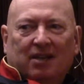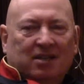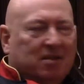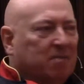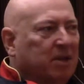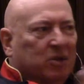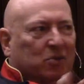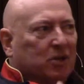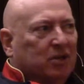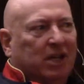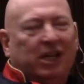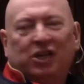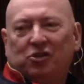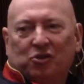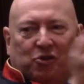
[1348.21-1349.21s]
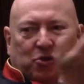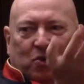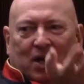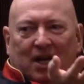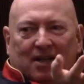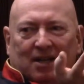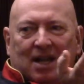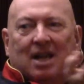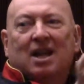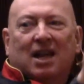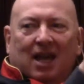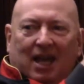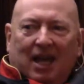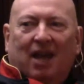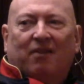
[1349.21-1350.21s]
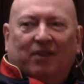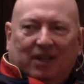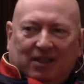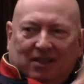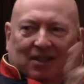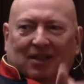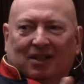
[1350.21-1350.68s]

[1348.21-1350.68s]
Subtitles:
Doesn't matter what religion you are, every